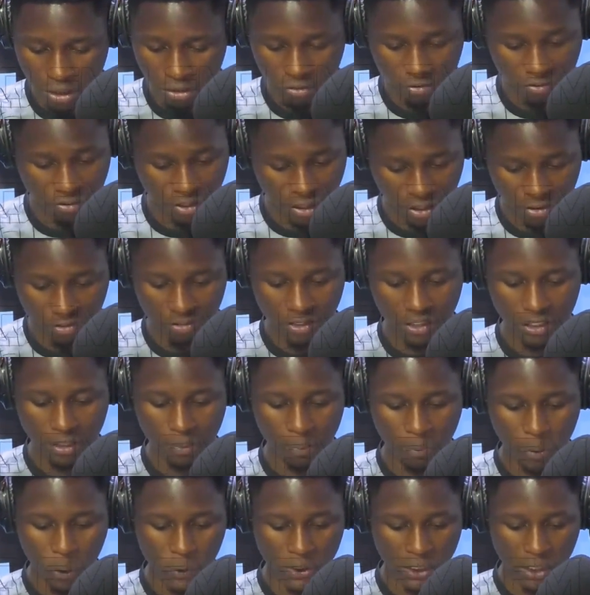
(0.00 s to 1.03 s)
Very, very
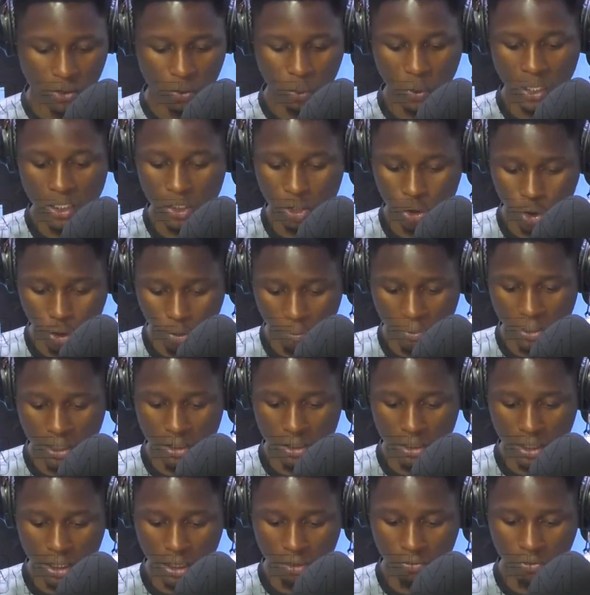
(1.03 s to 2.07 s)
important. When soap
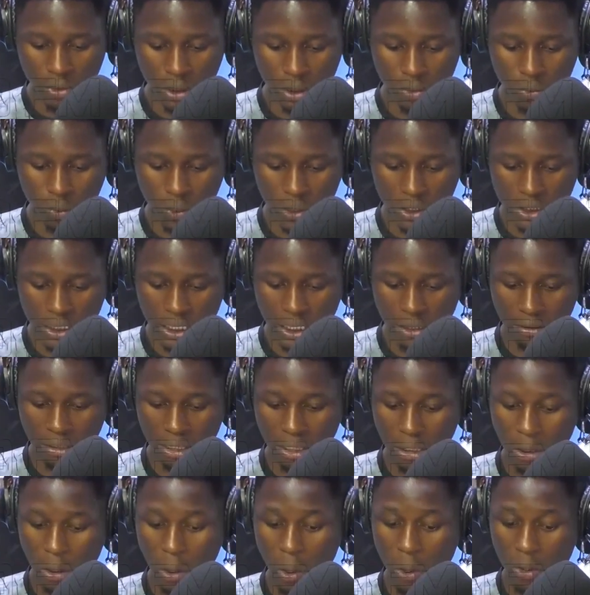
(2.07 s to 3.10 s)
and running water
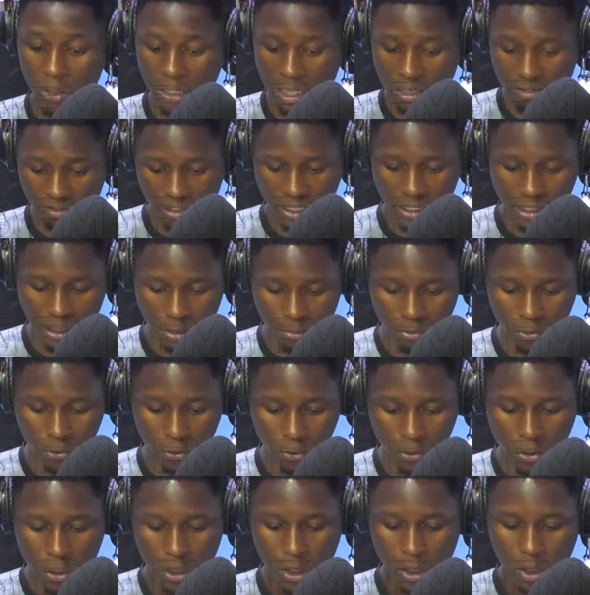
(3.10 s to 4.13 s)
are
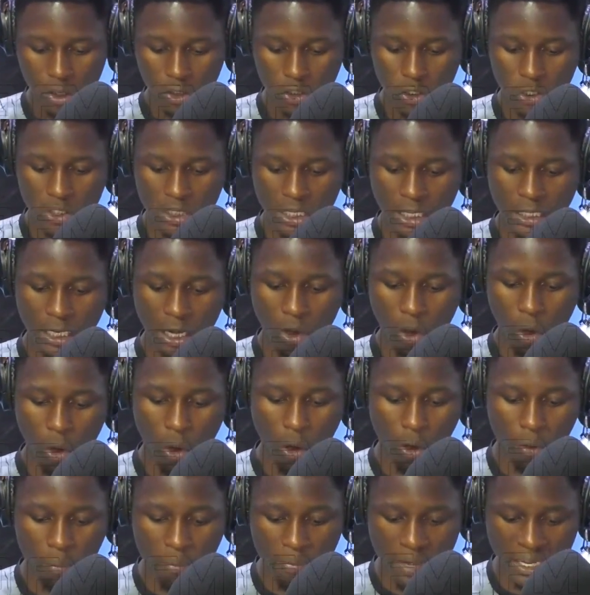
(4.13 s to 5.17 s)
unavailable, use an
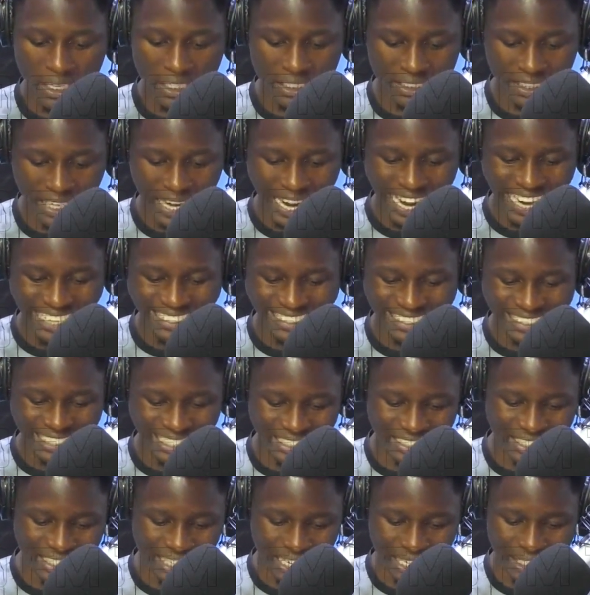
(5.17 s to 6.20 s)
alcohol-based hand
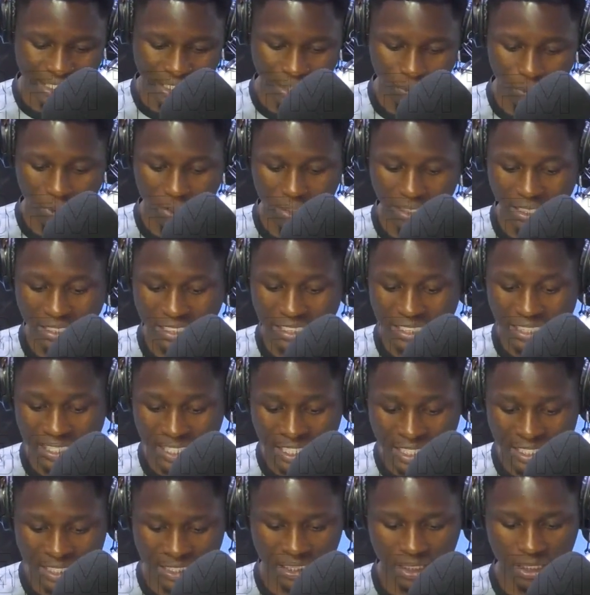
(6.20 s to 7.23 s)
sanitizer with at
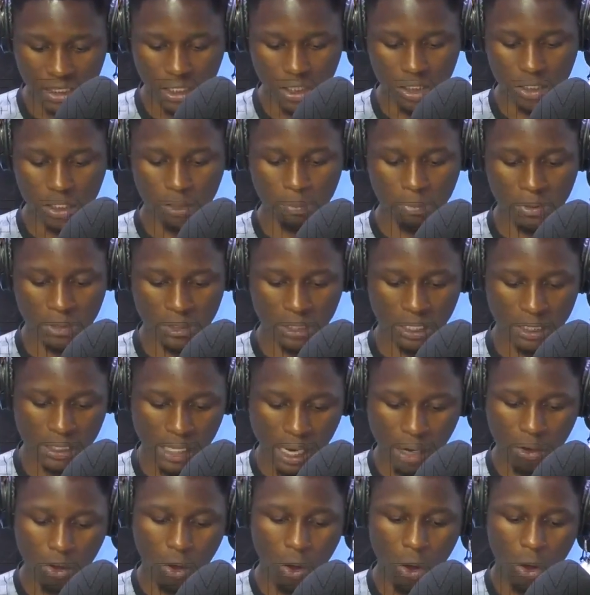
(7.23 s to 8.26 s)
least 60%
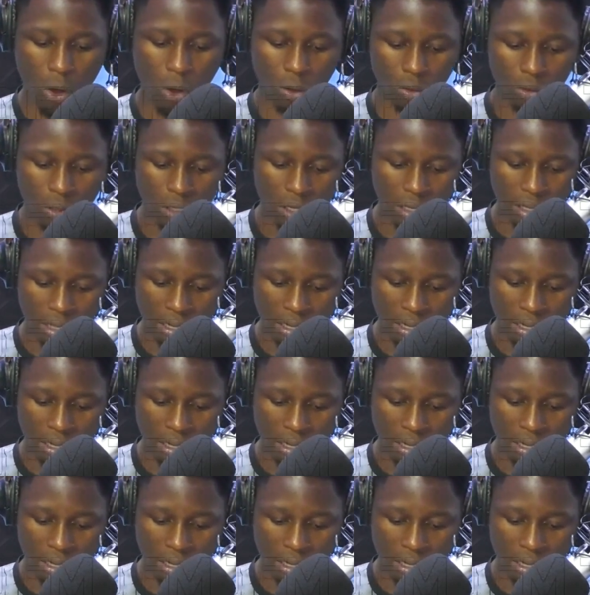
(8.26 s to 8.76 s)
alcohol.